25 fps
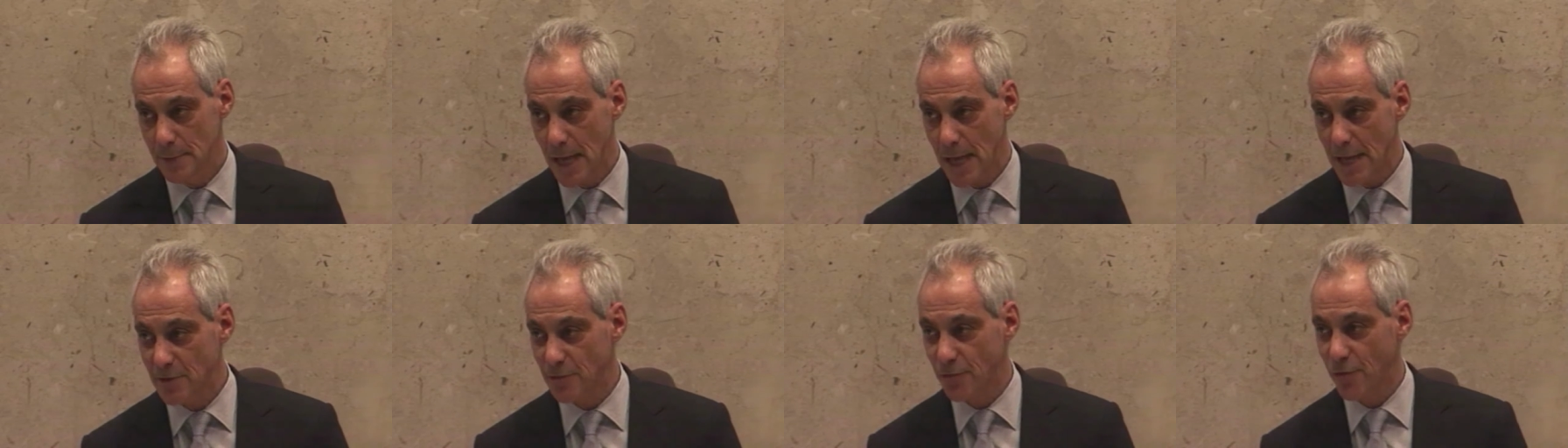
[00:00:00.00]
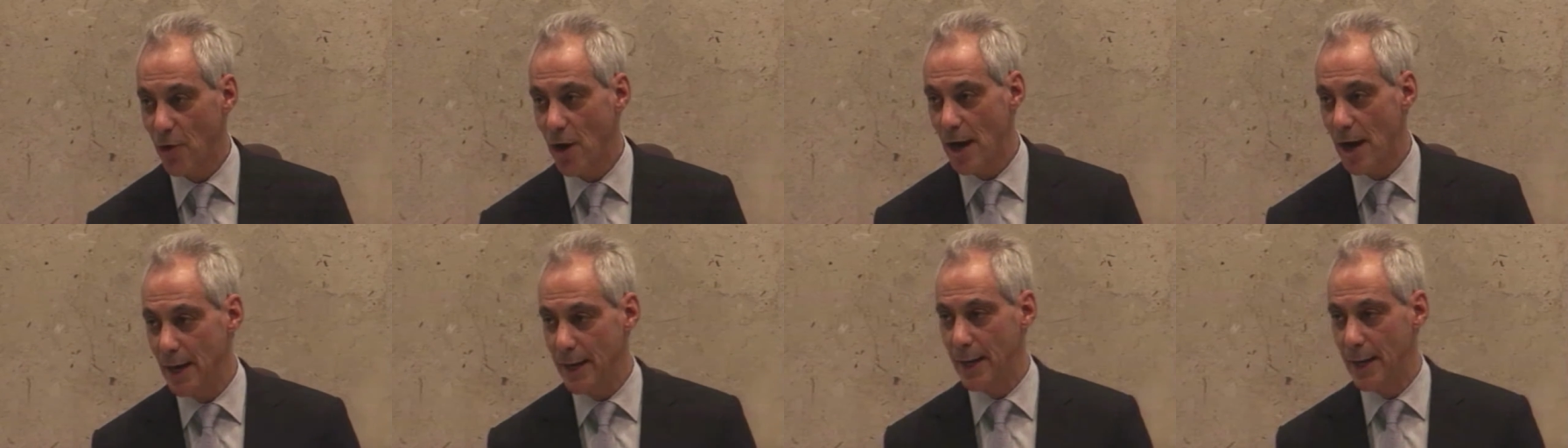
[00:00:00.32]

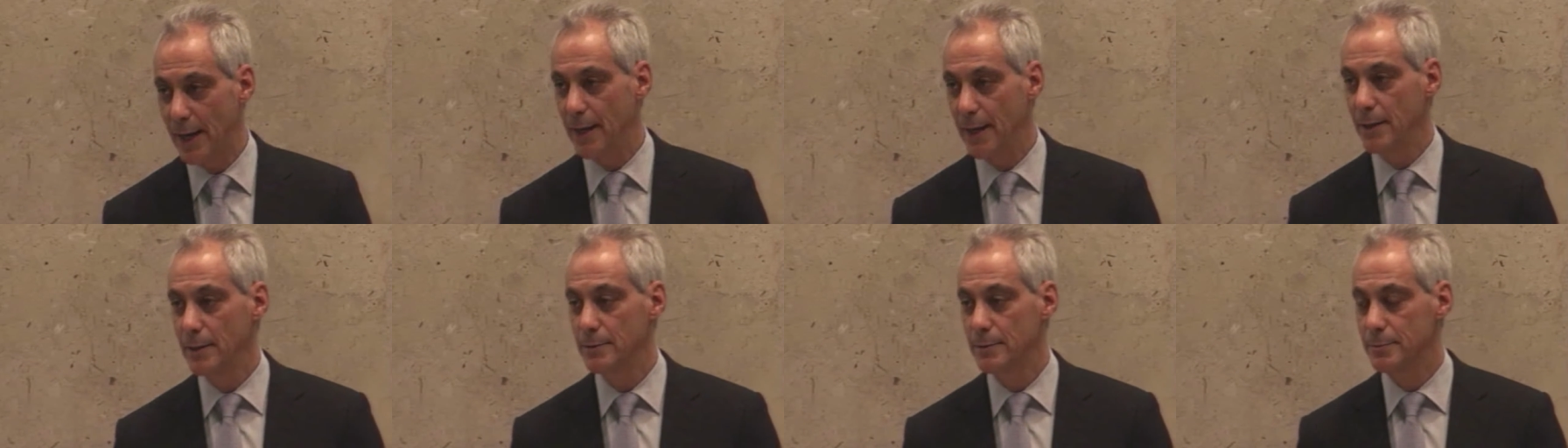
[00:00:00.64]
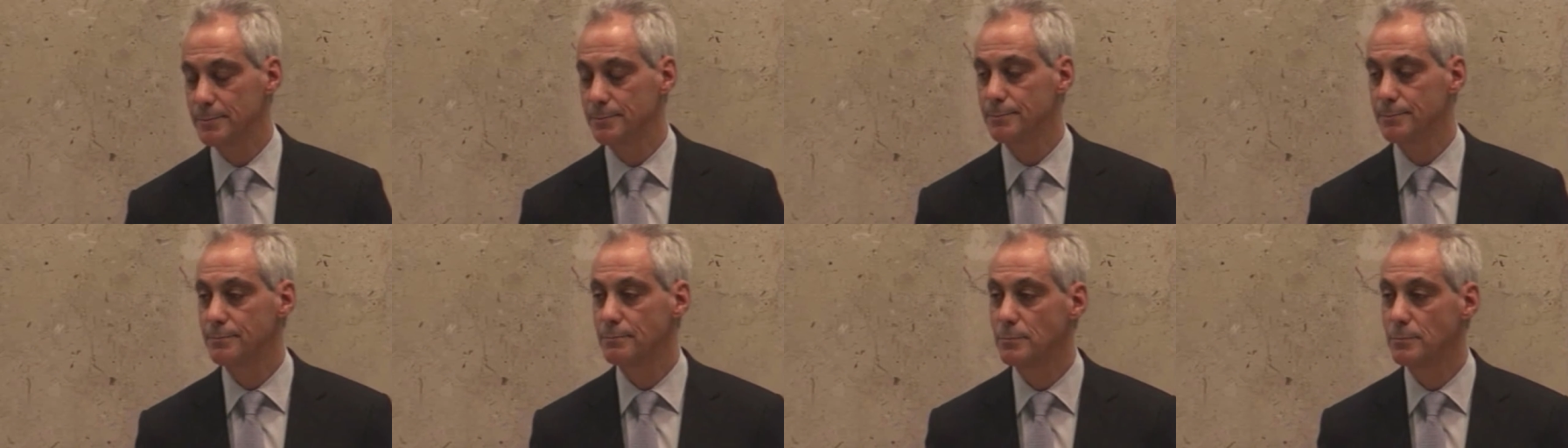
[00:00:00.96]
Last Friday,
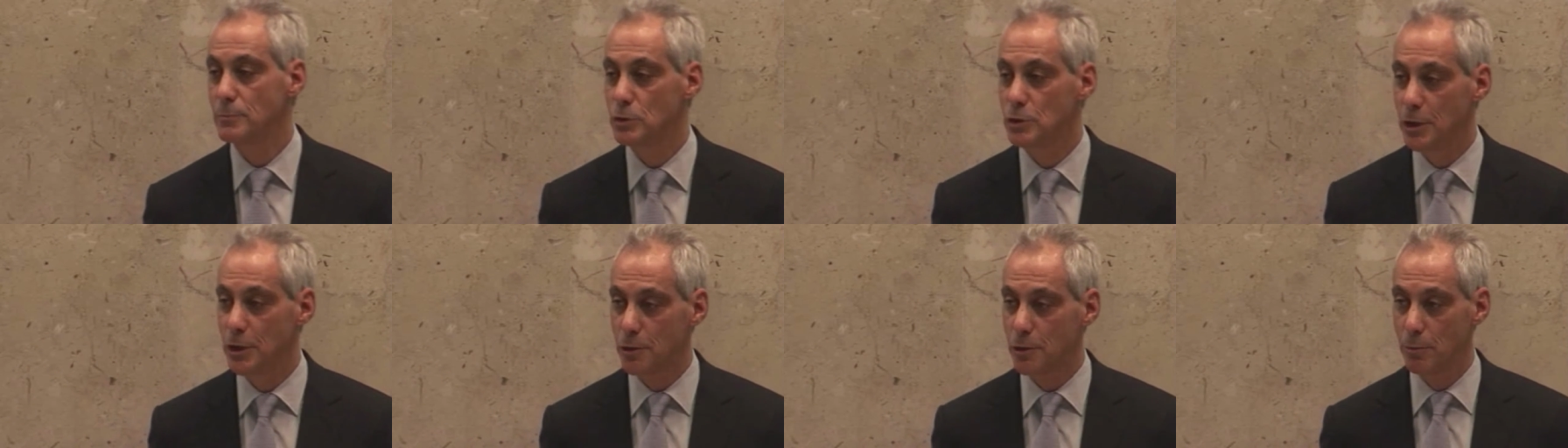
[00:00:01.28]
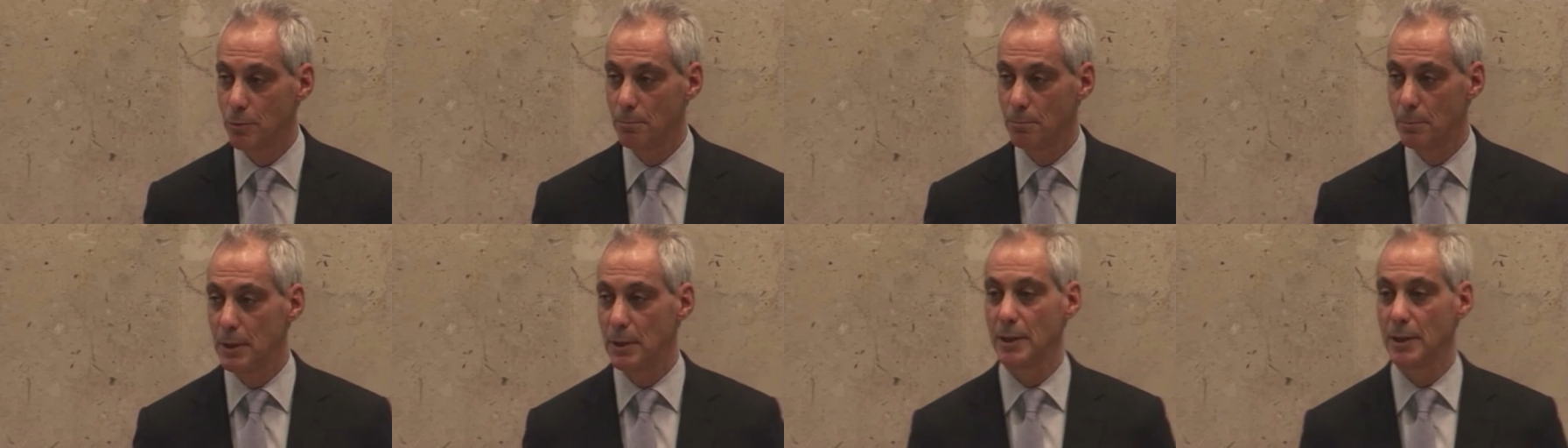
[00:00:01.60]

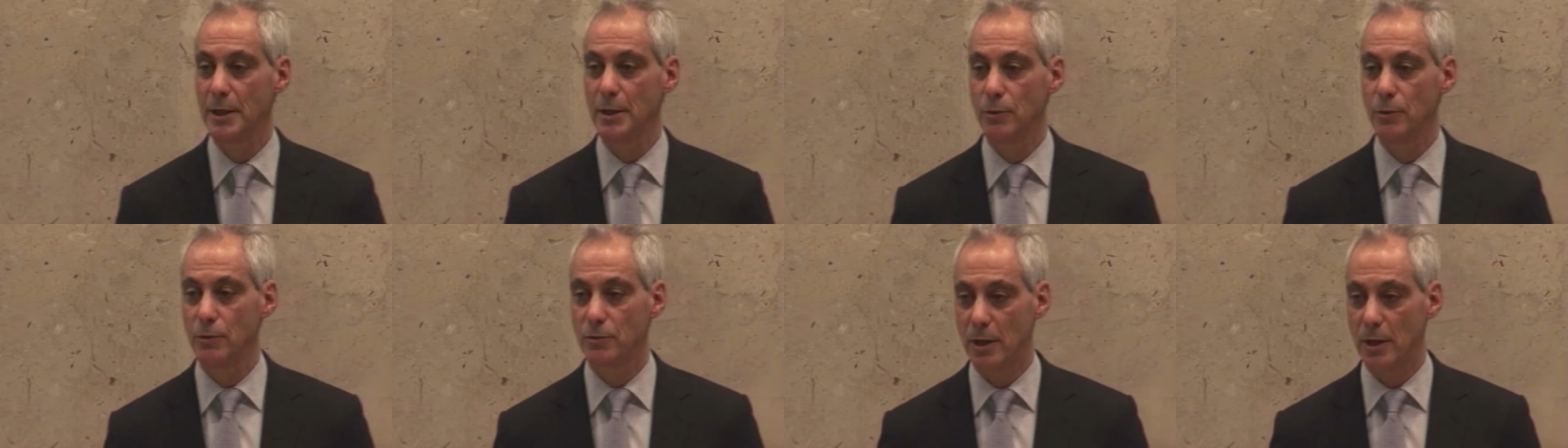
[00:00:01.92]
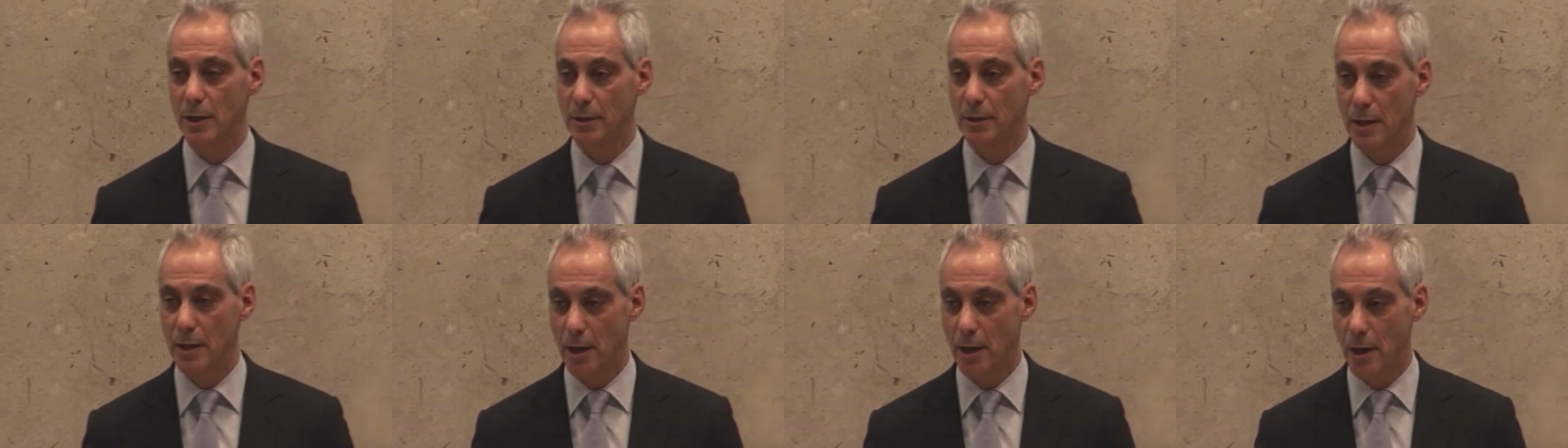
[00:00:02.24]
General Milley,
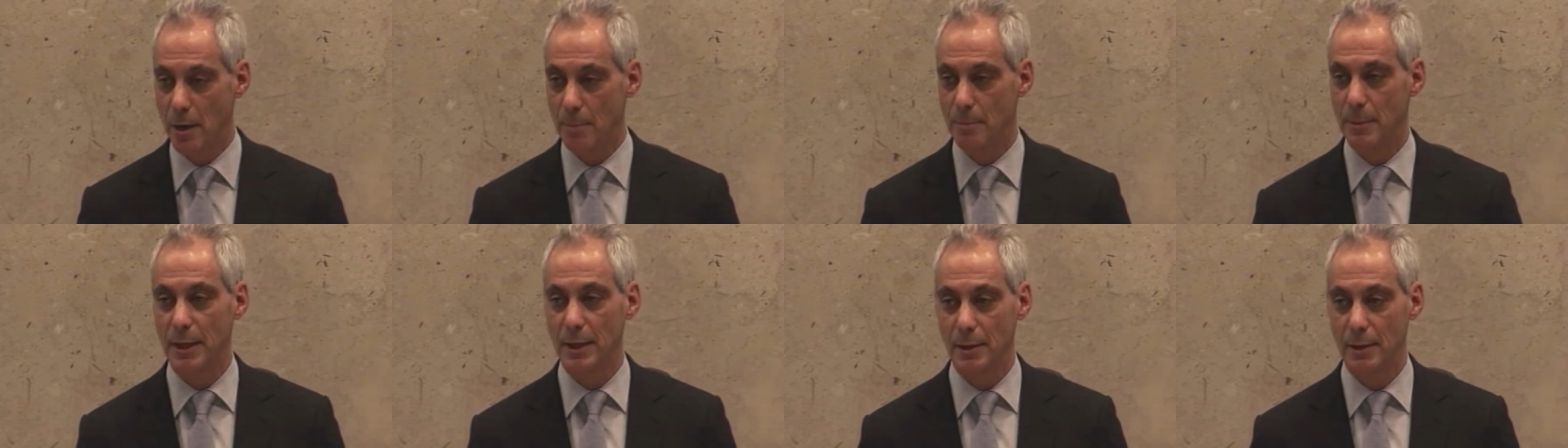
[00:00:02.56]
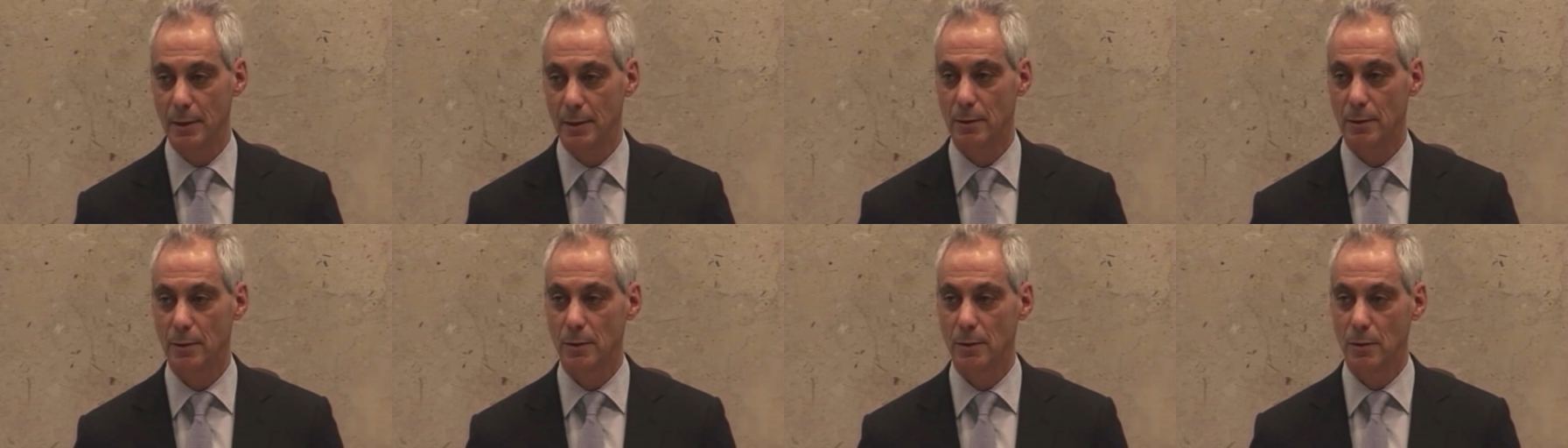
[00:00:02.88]
who's head of the
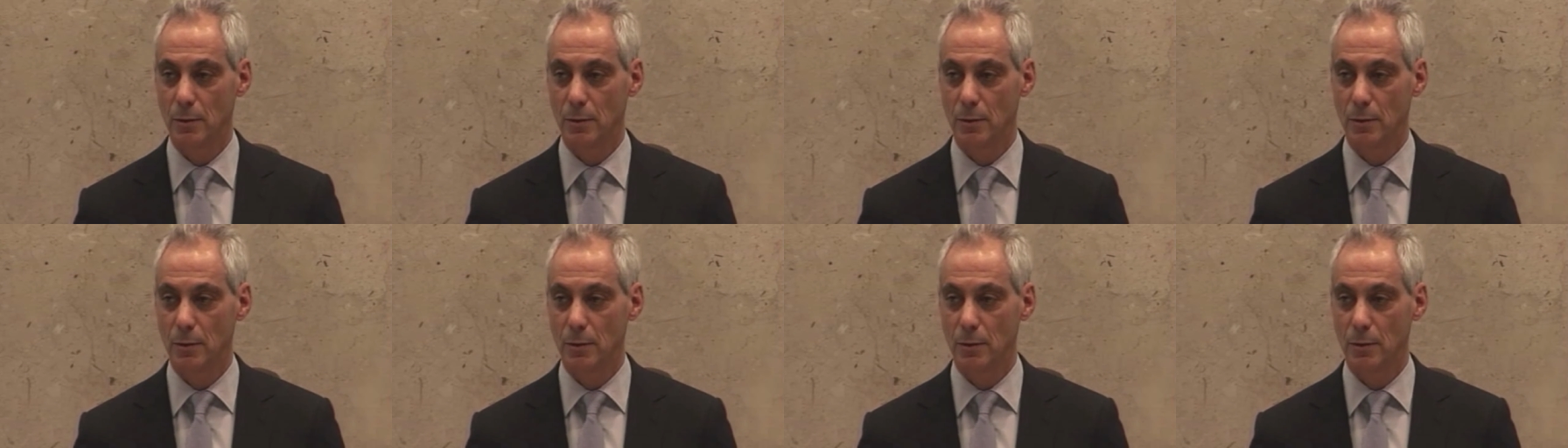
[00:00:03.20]
Army,